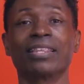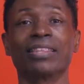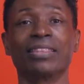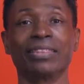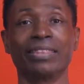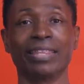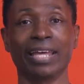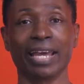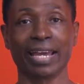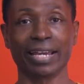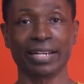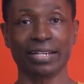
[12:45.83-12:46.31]

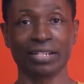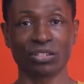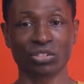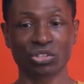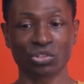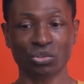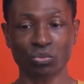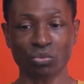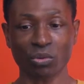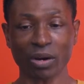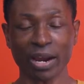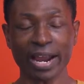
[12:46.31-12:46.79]
That
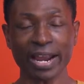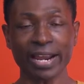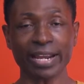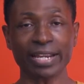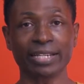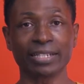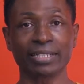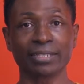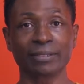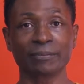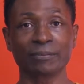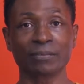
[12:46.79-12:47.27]
is
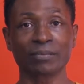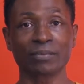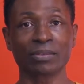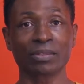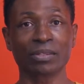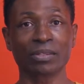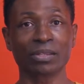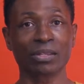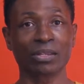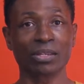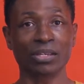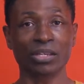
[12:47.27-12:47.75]
right.
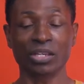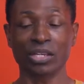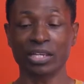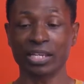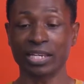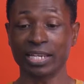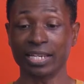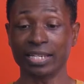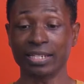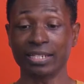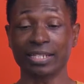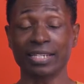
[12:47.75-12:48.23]

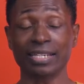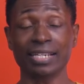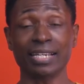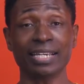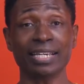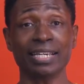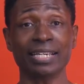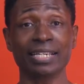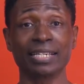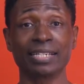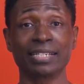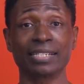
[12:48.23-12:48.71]
It
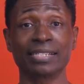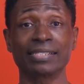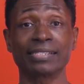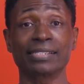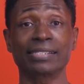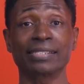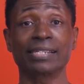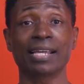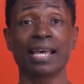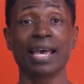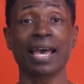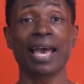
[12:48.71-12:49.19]

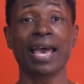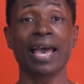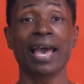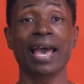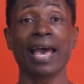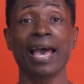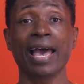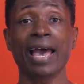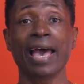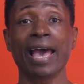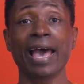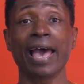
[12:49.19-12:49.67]
is
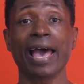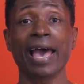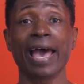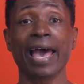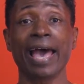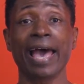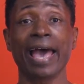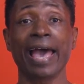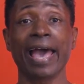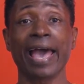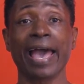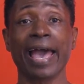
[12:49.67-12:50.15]

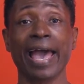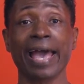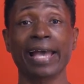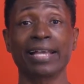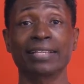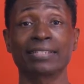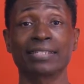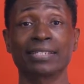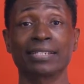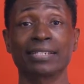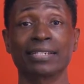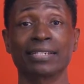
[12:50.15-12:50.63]

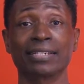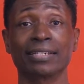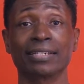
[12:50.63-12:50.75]
hat.